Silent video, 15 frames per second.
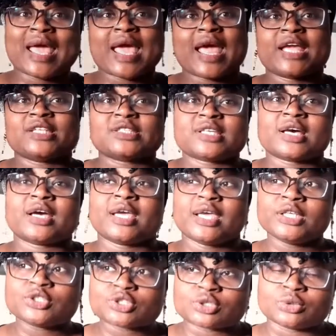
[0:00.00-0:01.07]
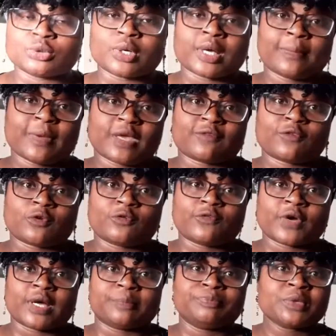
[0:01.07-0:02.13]
enter into a Big Four
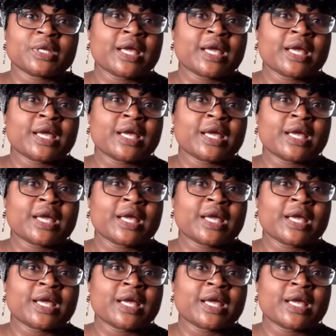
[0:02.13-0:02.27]
firm.